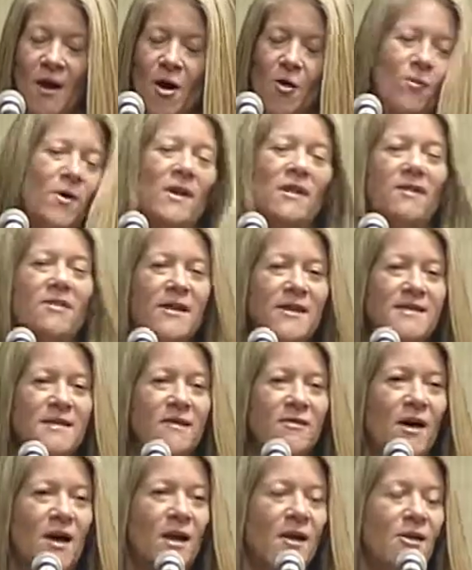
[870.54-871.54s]
One of the things I
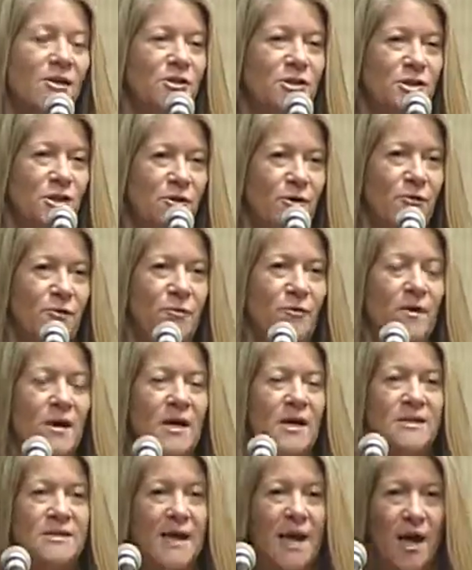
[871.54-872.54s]
thought I could do
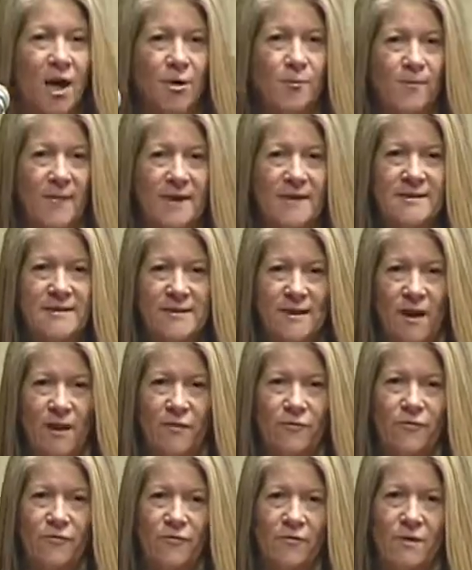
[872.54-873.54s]
to help
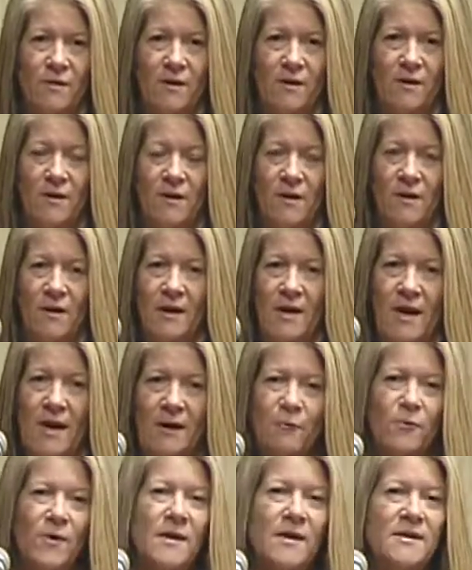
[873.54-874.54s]
myself
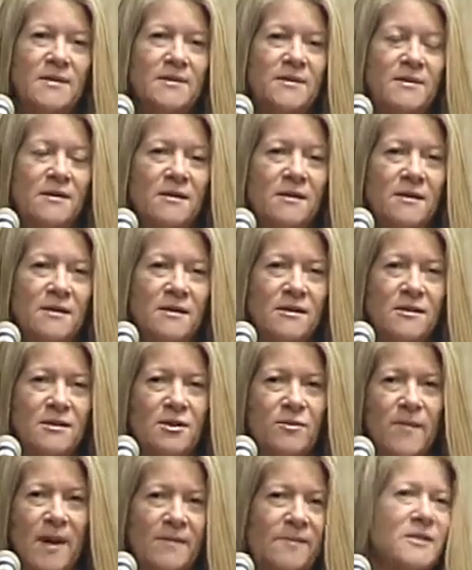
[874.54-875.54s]
was
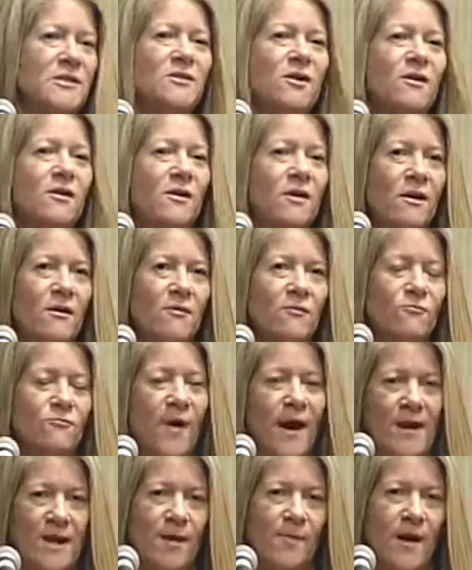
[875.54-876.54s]
to maybe start
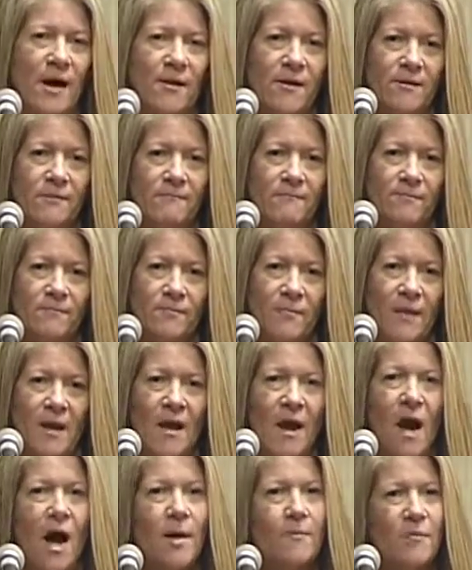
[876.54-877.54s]
writing about it,
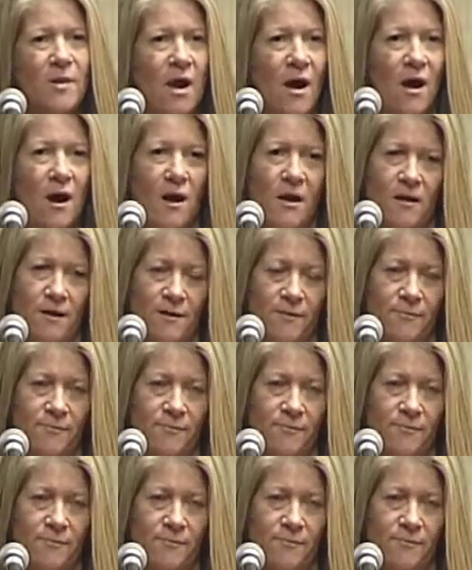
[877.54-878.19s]
a blog.